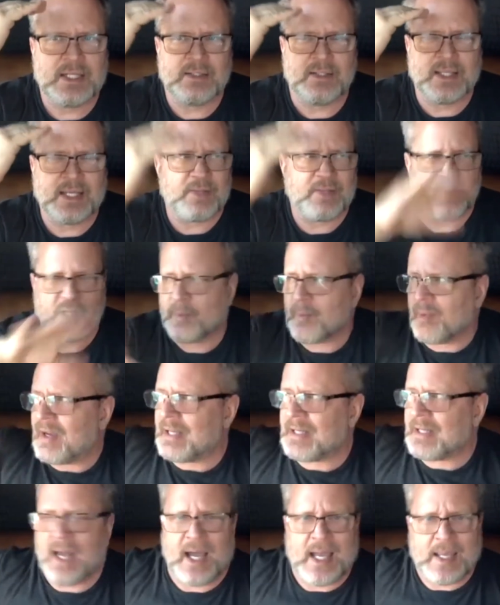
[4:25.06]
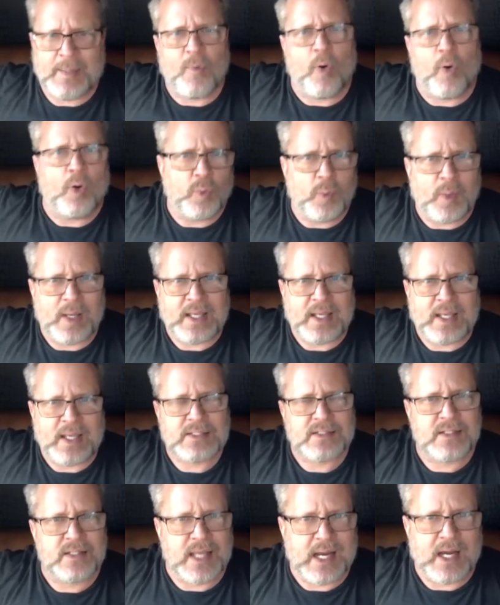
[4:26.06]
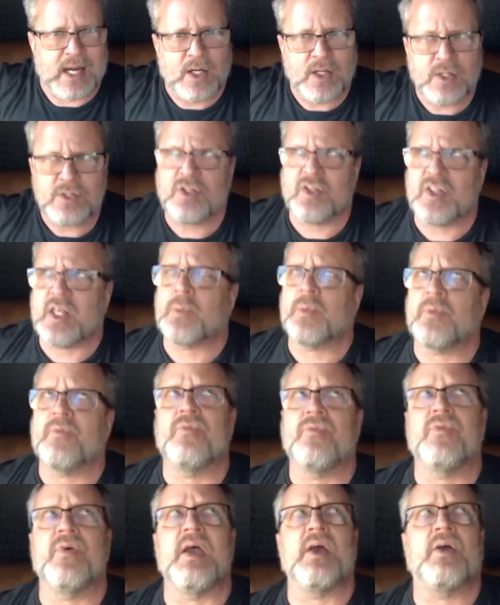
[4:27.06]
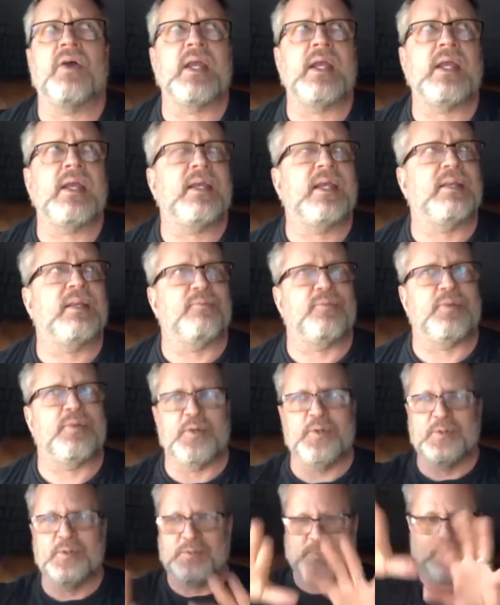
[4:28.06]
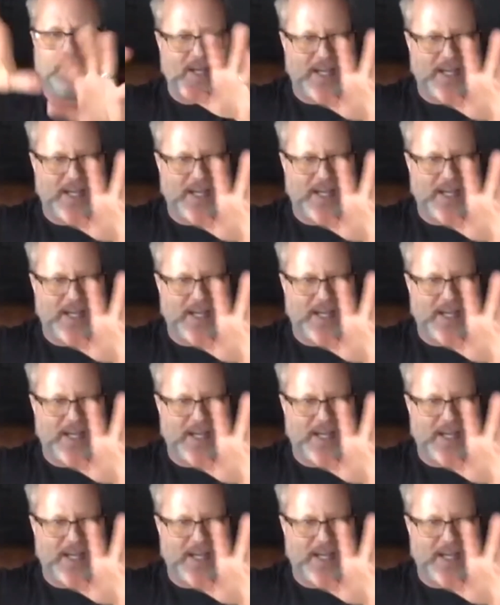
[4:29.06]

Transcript: in their mind, I'm always there, so they were very confused